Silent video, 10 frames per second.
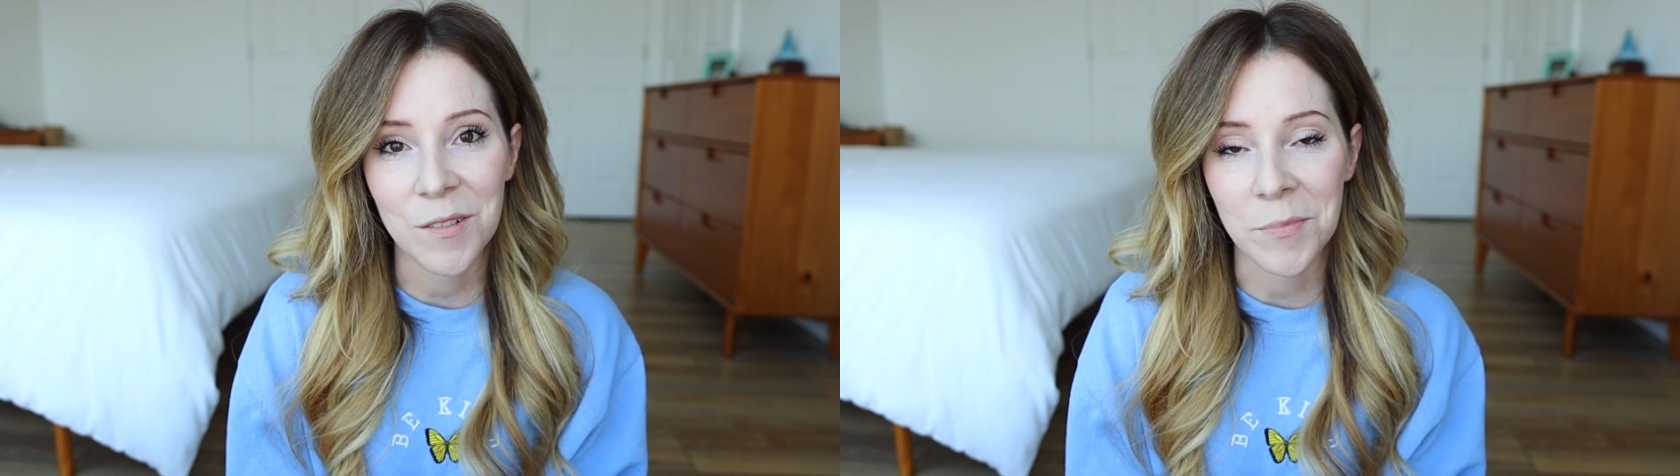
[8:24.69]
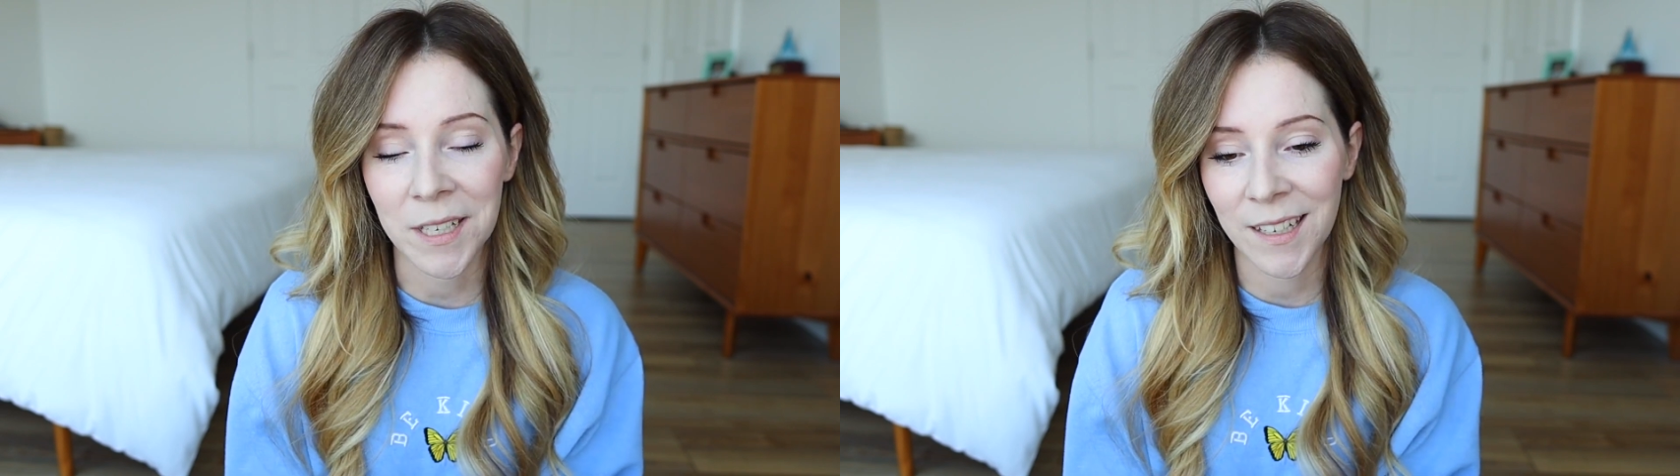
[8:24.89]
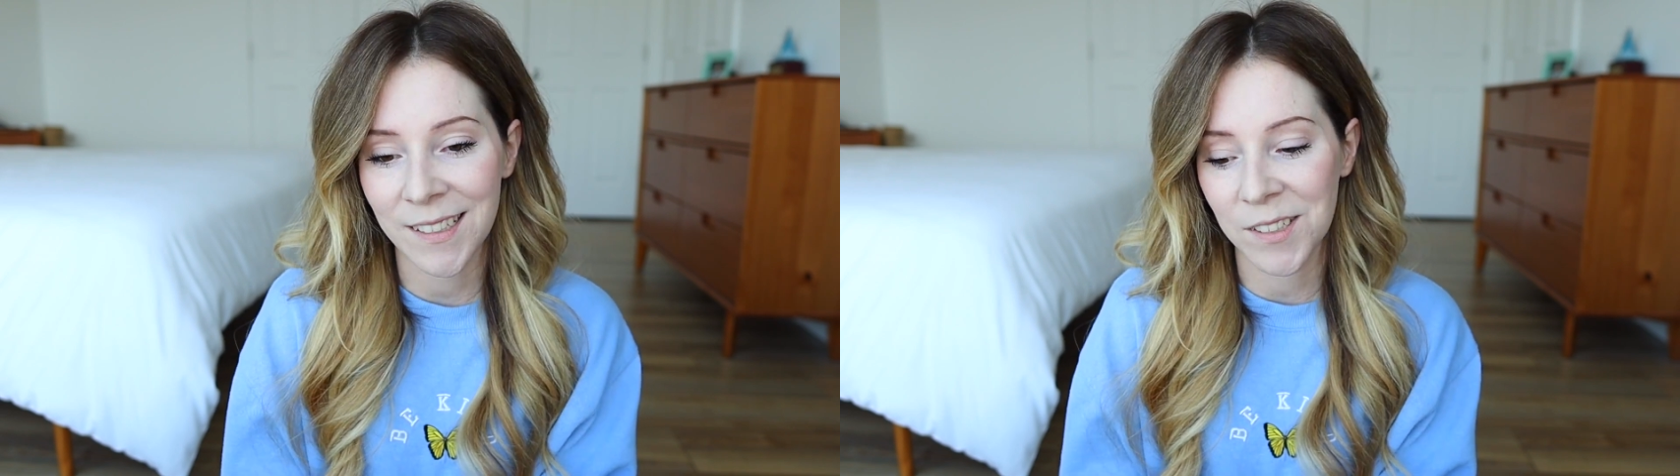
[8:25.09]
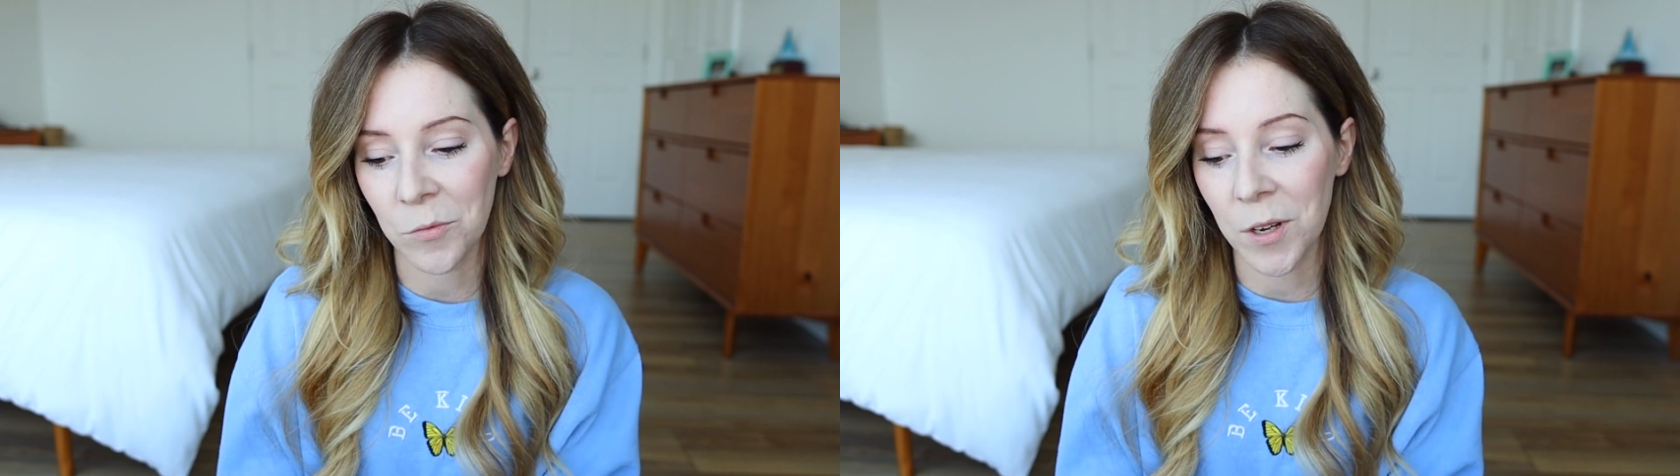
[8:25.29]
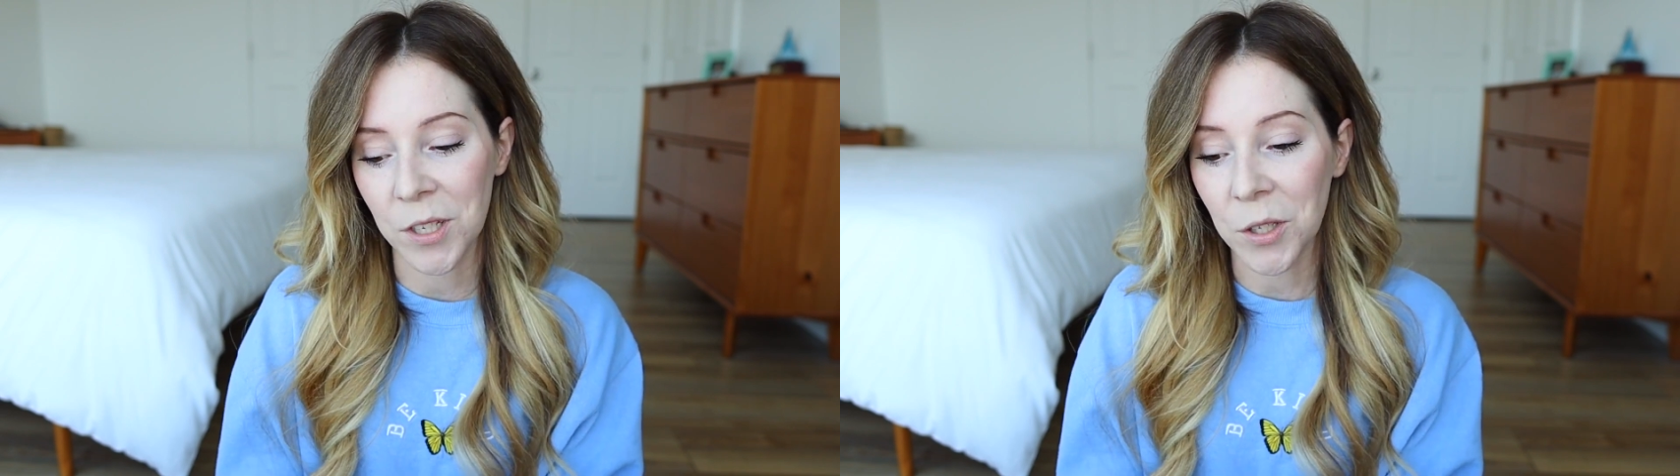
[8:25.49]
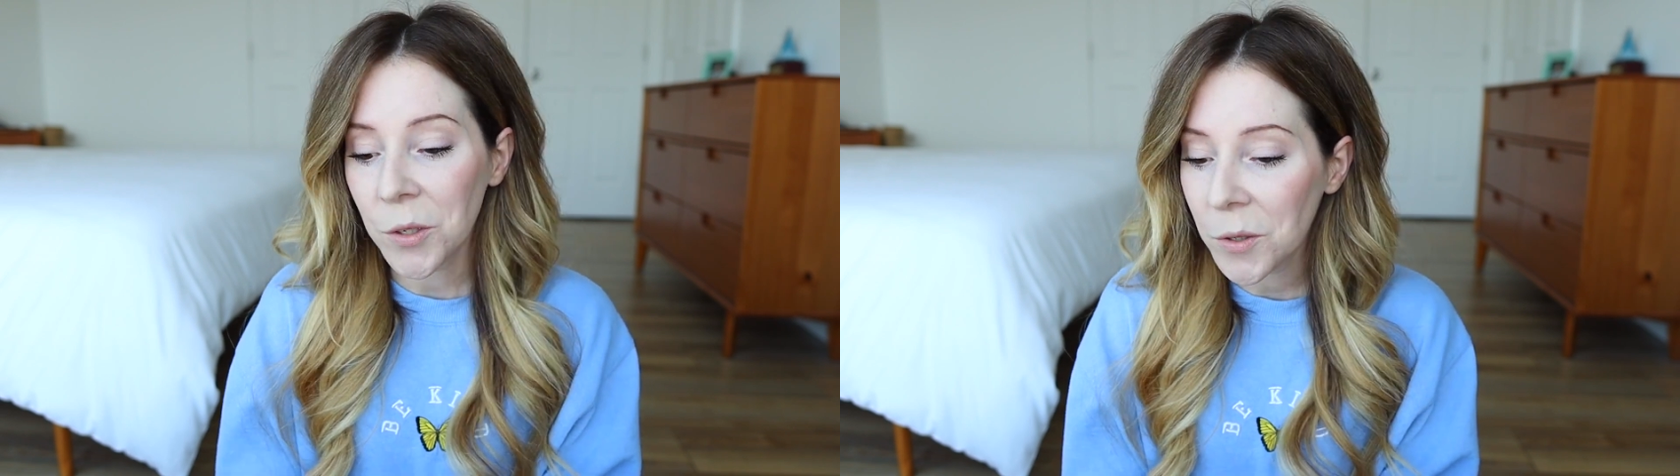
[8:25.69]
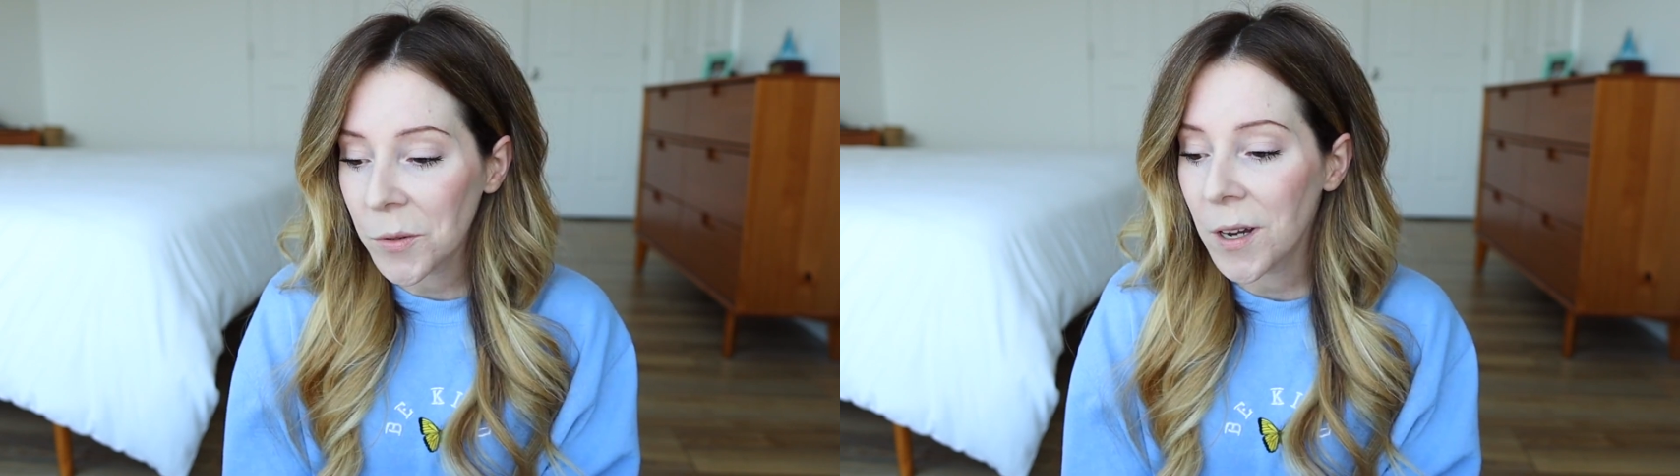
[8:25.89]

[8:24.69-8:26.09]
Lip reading: because when you